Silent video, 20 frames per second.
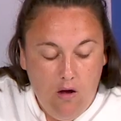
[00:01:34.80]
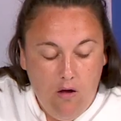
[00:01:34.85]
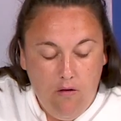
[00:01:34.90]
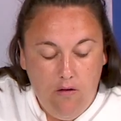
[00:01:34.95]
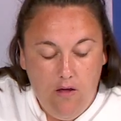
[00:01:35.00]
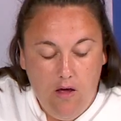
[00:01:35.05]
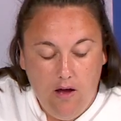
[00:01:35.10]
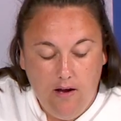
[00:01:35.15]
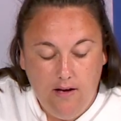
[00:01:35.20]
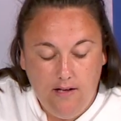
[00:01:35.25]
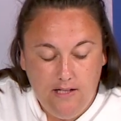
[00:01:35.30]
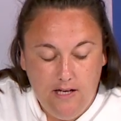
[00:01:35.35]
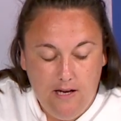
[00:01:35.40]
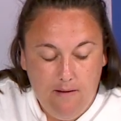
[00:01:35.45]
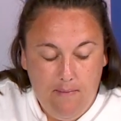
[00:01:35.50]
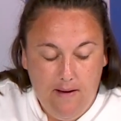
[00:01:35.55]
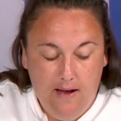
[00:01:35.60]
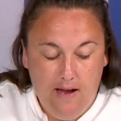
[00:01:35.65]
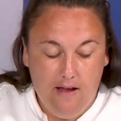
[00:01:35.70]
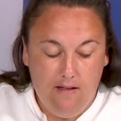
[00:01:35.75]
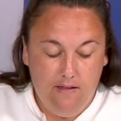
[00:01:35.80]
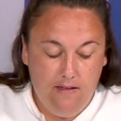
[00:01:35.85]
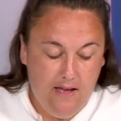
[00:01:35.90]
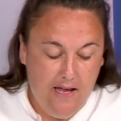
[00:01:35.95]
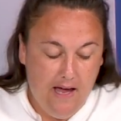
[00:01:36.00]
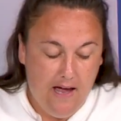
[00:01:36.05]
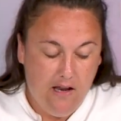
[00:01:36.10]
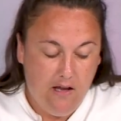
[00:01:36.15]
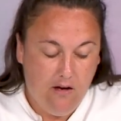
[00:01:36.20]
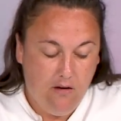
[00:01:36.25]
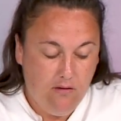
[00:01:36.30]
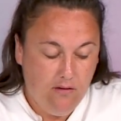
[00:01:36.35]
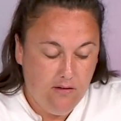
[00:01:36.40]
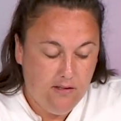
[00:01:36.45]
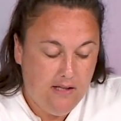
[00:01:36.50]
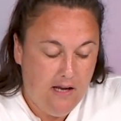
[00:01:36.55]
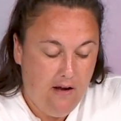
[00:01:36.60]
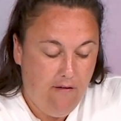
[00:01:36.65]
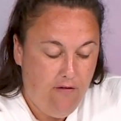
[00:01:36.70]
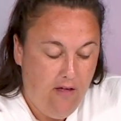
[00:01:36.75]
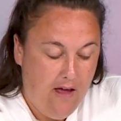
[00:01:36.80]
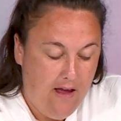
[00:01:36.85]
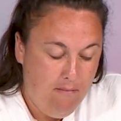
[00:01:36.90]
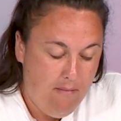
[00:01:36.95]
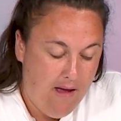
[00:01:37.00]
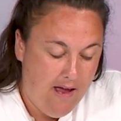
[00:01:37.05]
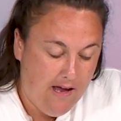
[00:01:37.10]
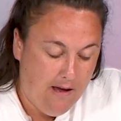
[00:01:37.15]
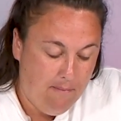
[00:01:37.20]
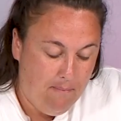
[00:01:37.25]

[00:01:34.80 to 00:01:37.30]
The idea being, the yellows, if they make a